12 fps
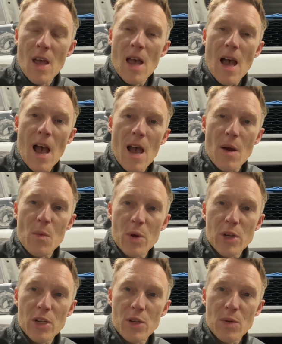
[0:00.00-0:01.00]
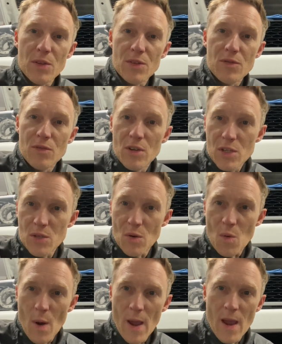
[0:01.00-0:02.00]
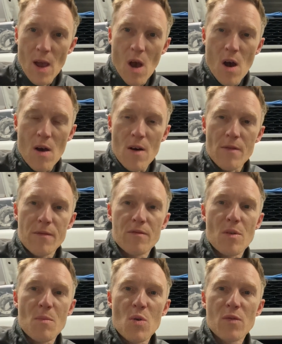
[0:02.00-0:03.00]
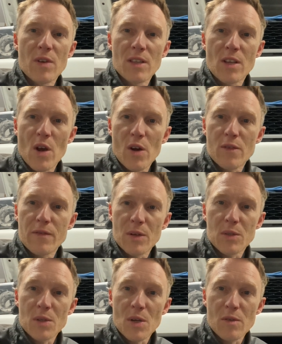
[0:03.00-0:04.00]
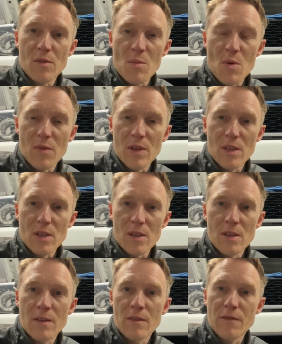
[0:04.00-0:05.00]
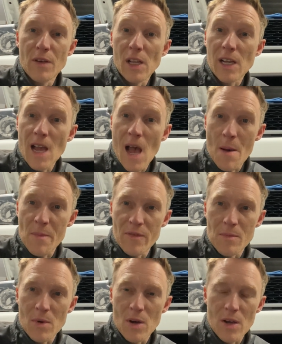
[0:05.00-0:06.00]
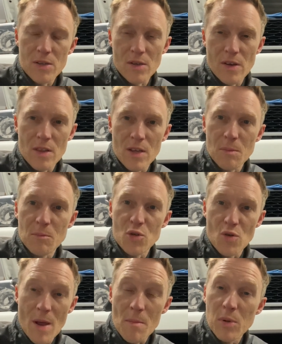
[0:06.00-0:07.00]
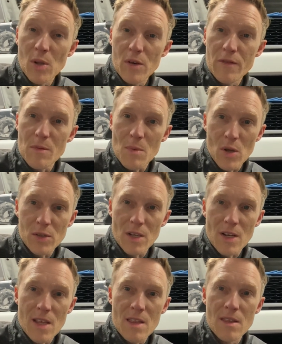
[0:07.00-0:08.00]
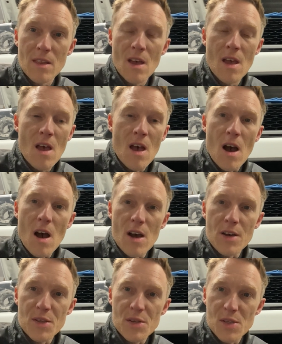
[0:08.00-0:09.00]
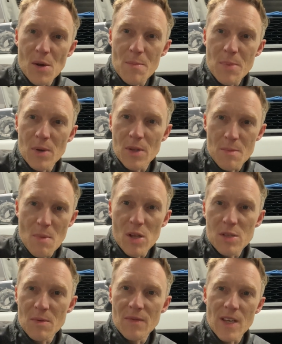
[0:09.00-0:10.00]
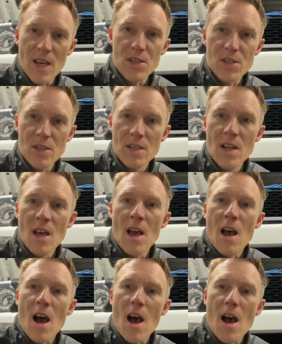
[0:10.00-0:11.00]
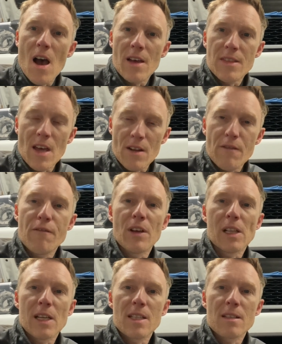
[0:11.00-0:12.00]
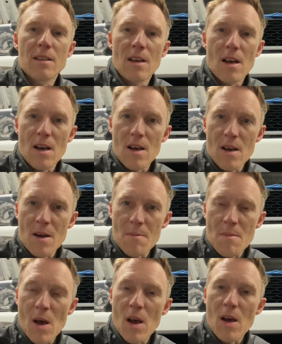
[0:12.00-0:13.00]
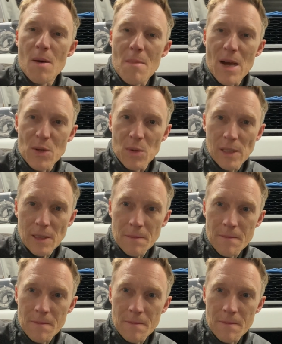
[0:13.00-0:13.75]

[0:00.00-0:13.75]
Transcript: and we're going to do it the traditional way of removing the oil filter, removing the filler cap from, uh, sorry, the drain plug from underneath uh, at the sump at the bottom of the engine, uh, and then fill it um, uh, manually.